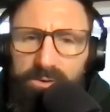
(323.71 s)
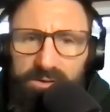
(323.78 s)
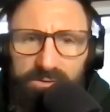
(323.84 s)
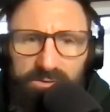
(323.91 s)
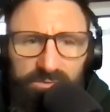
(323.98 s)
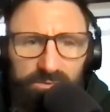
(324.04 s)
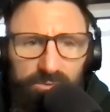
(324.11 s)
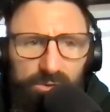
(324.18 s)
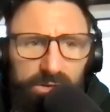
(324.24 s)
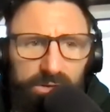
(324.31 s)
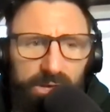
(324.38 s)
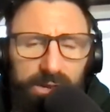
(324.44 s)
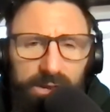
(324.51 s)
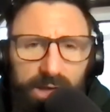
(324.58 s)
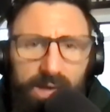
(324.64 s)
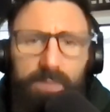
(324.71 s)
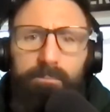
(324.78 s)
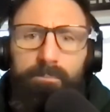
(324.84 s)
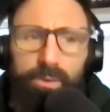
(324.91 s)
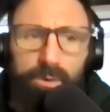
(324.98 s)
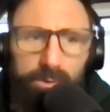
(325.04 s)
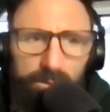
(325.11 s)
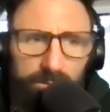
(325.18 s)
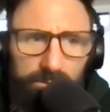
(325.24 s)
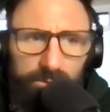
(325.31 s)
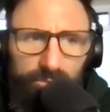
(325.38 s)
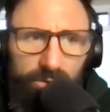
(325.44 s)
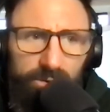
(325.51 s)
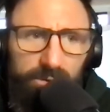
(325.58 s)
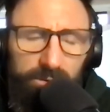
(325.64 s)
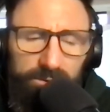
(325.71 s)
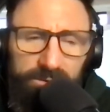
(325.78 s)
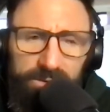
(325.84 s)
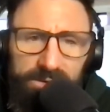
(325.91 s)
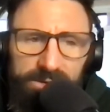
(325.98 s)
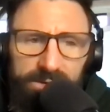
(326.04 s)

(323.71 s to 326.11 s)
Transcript: You can just look at Bill Grundler.